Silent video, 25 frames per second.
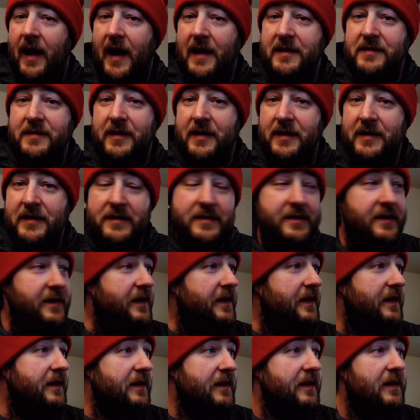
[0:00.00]
As you can
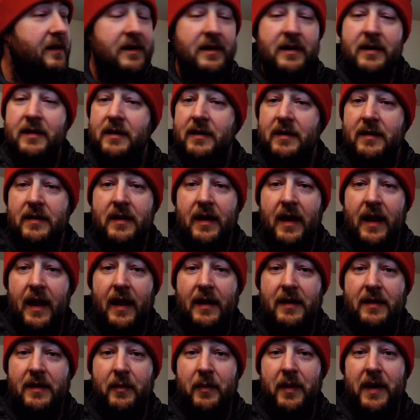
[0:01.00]
see
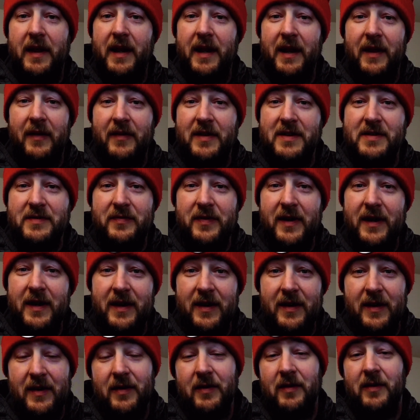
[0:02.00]
at the beginning of this
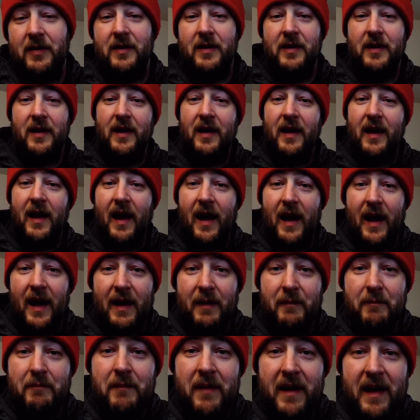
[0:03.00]
video,
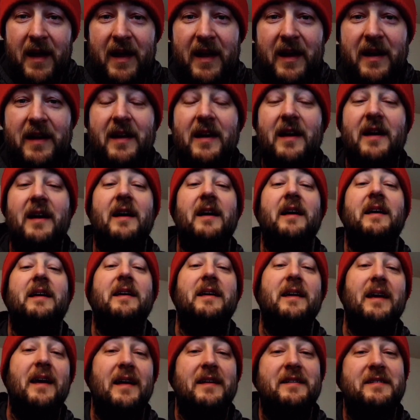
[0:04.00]
I made
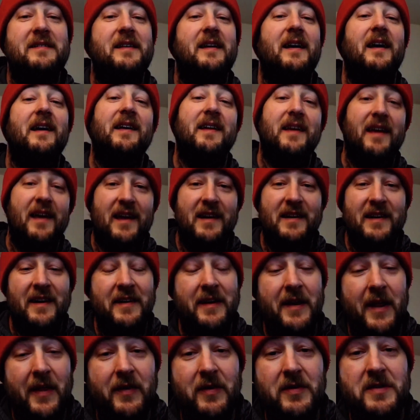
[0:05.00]
yet again
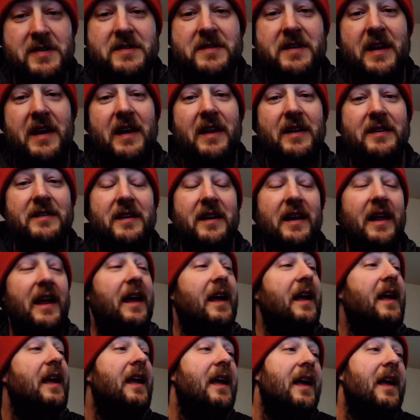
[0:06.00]
another sale today.